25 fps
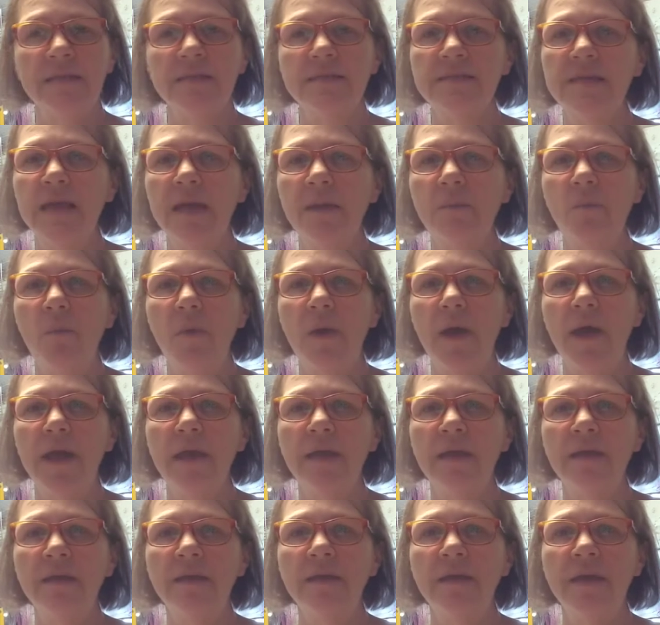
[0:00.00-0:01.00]
it the same
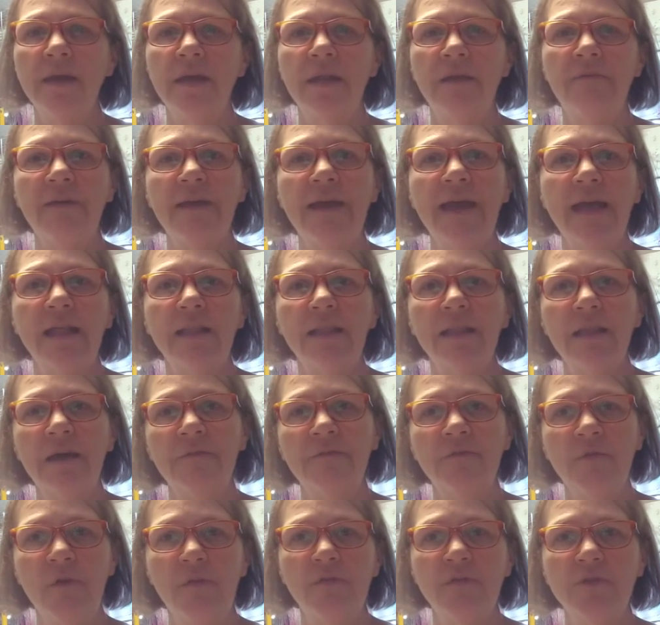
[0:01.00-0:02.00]
way, and if I got
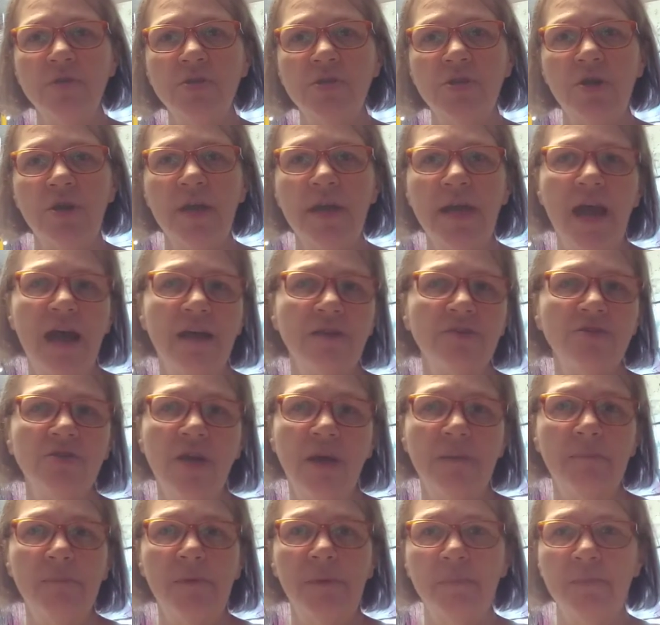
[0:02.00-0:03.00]
leftover turkey, I'll
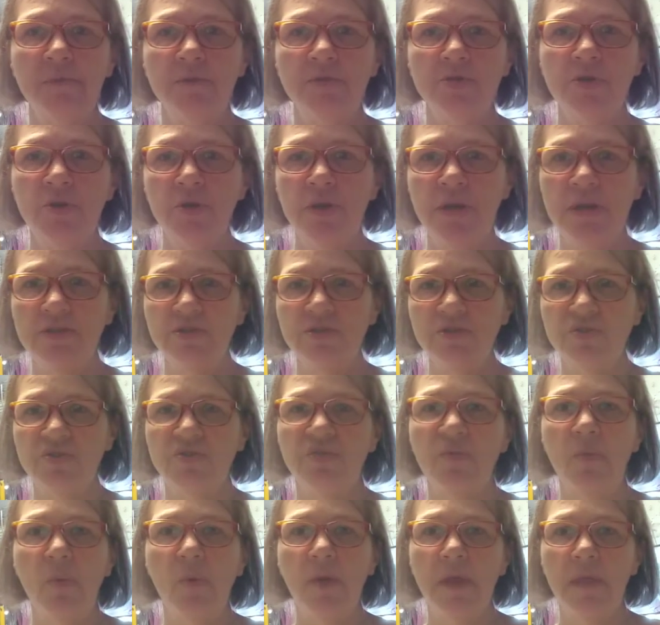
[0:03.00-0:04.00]
chop up the turkey and
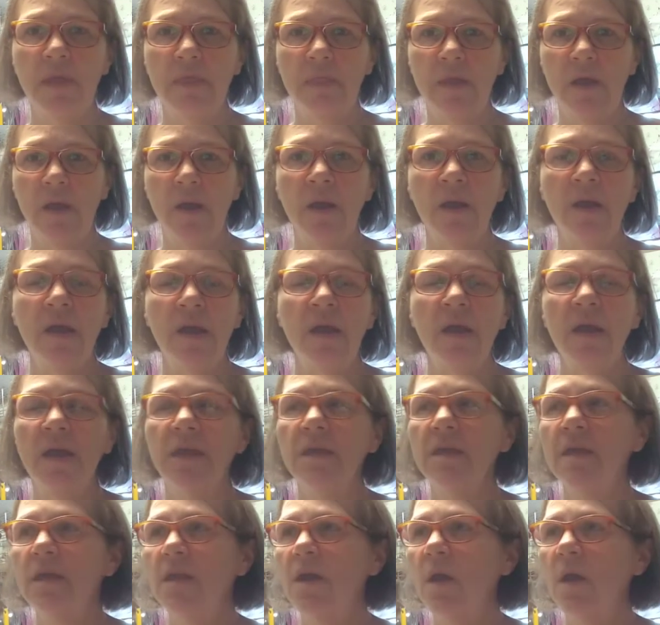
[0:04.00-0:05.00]
just throw it in there,
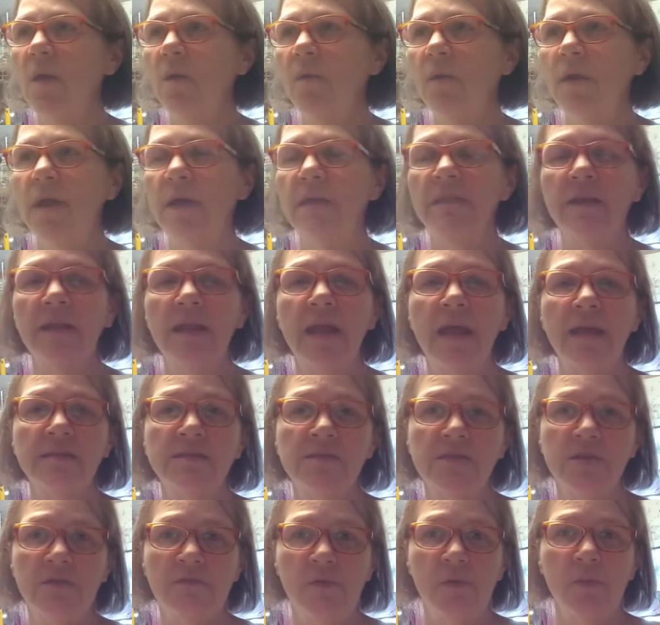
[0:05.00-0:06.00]
you know, and then I
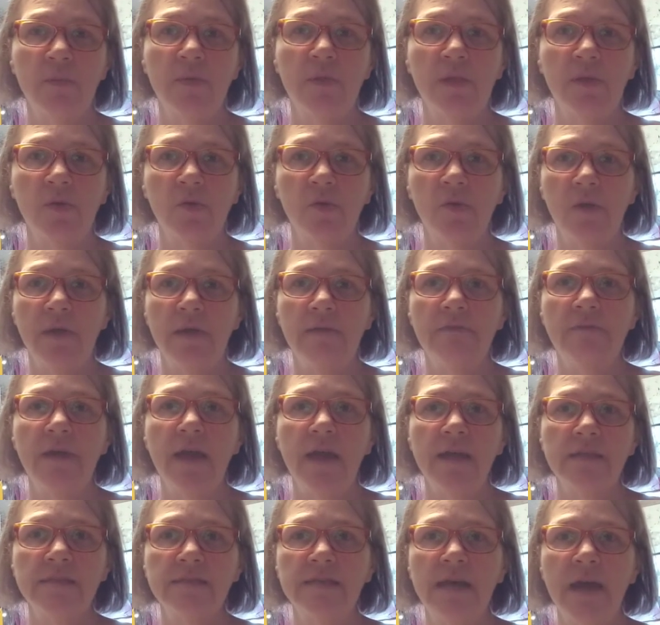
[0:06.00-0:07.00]
serve it with a little
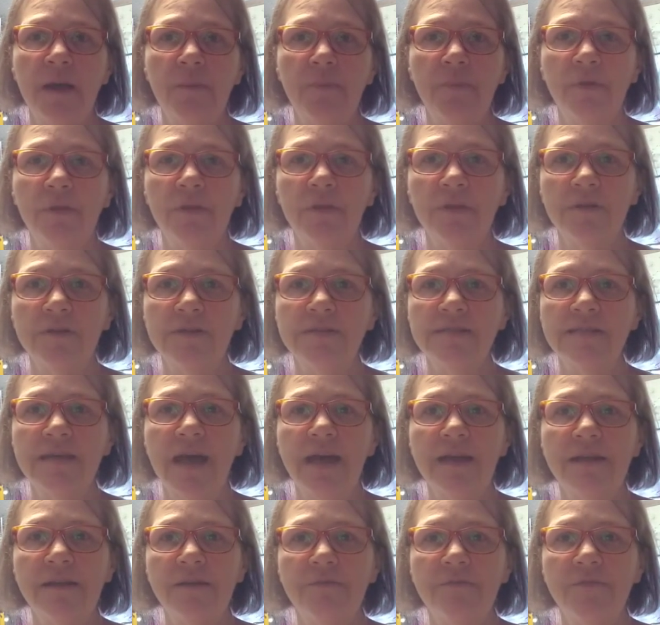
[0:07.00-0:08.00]
gravy on top of the little
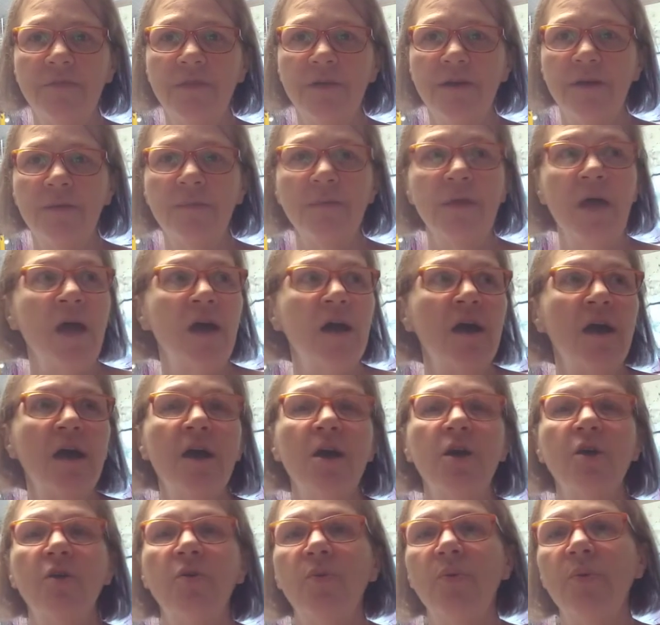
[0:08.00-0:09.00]
side of the
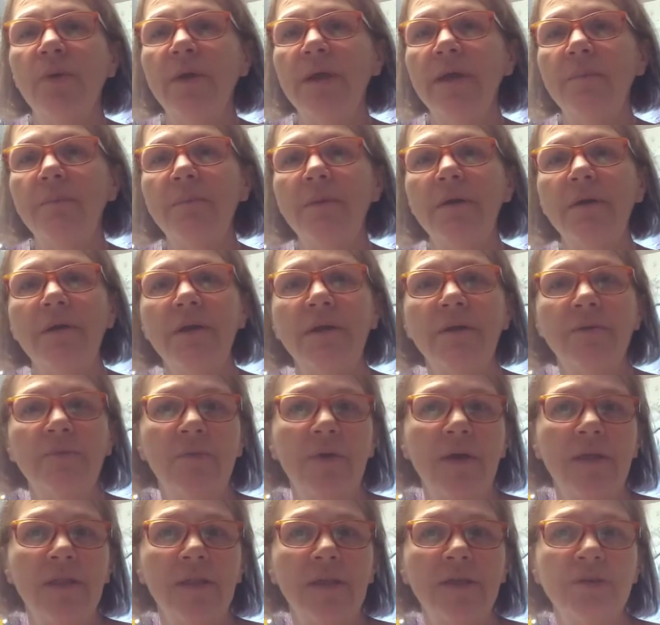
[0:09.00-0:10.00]
cranberry
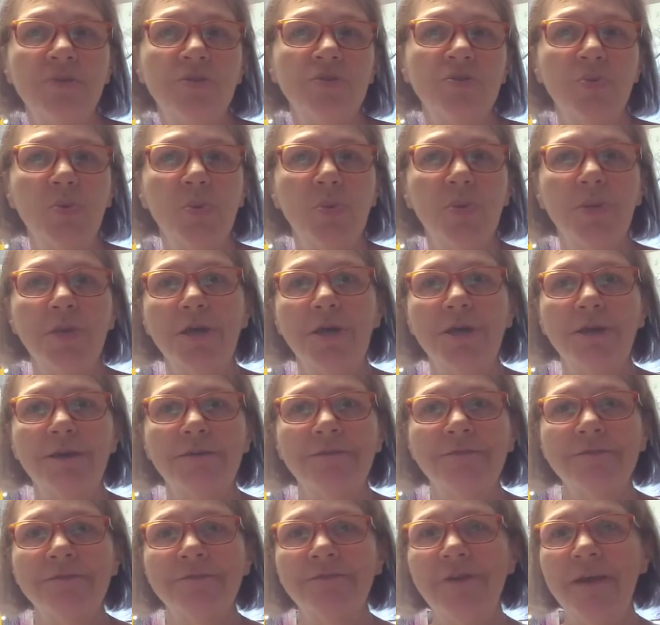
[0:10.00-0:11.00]
relish or
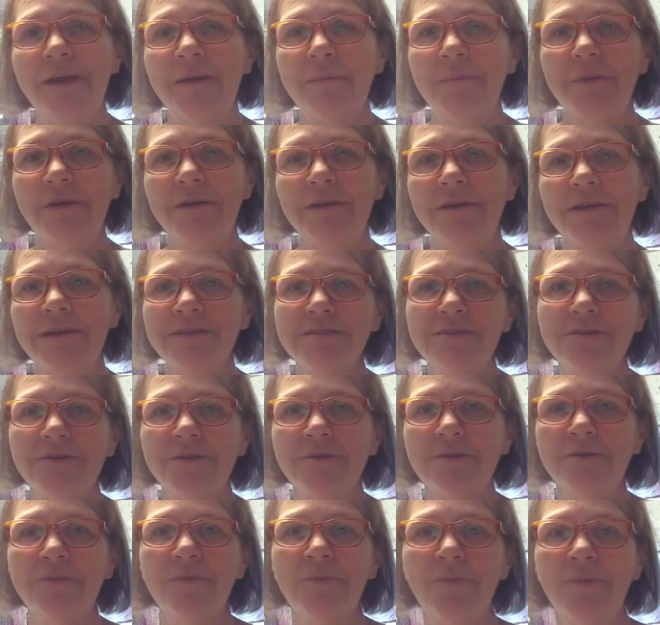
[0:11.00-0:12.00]
the cranberries
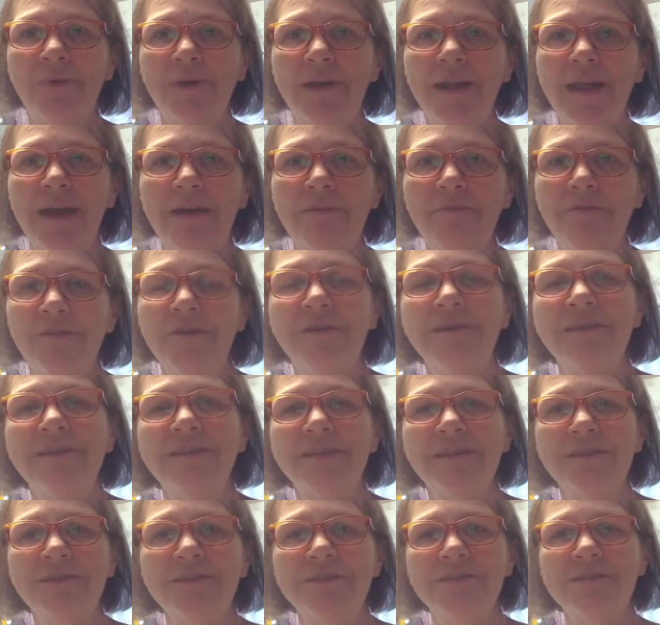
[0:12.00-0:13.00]
or whatever,
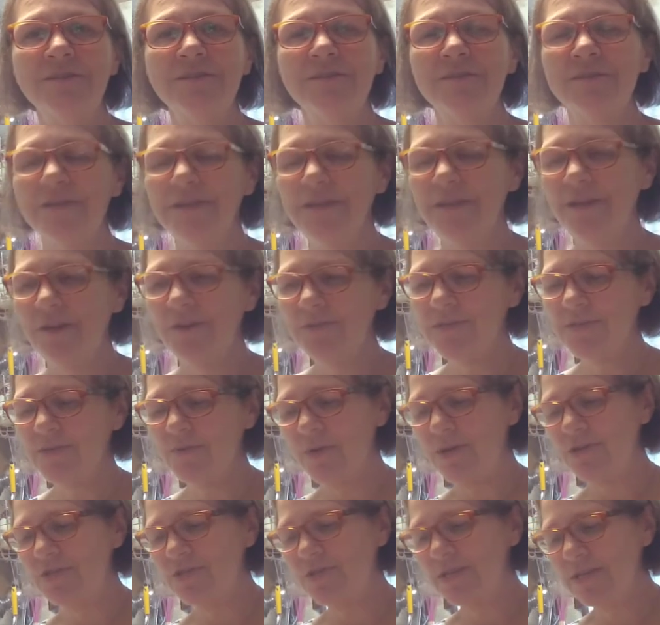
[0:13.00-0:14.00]
a little, you know,
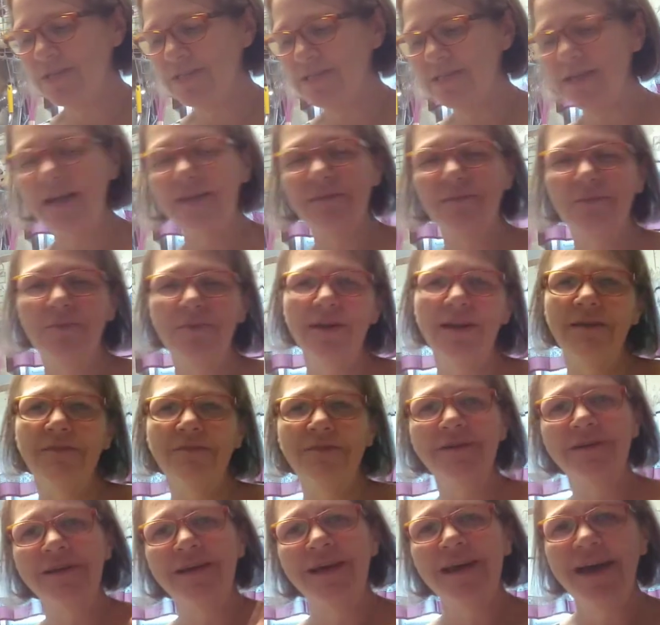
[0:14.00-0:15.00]
squash on a side,
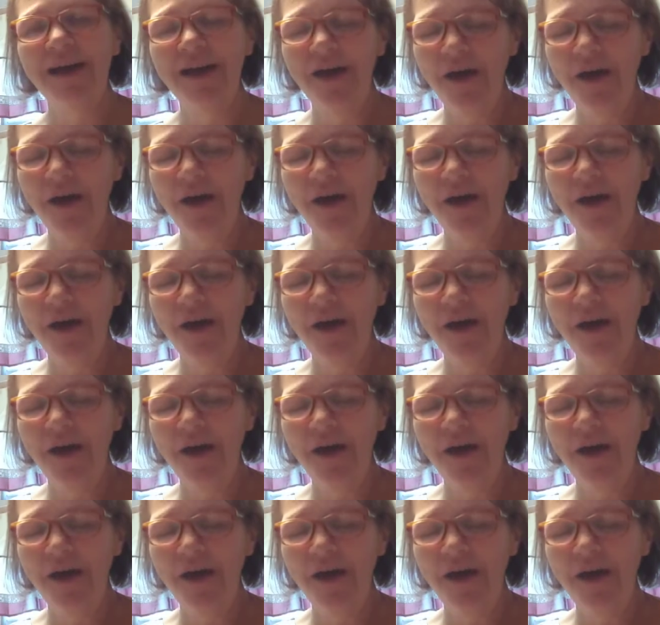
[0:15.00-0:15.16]
whatever.